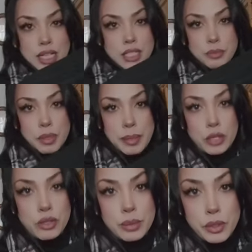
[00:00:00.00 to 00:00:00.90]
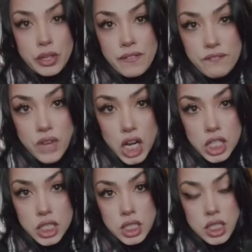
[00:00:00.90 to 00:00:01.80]
like to put my creamer in
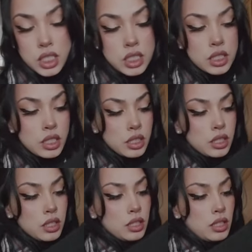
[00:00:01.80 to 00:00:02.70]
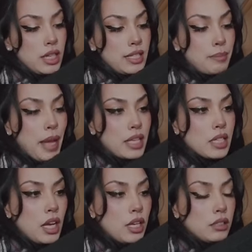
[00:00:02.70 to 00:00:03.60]
first. It's
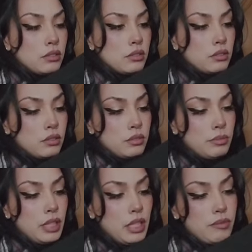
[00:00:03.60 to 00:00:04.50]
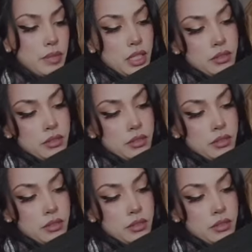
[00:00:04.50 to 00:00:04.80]
better, believe me.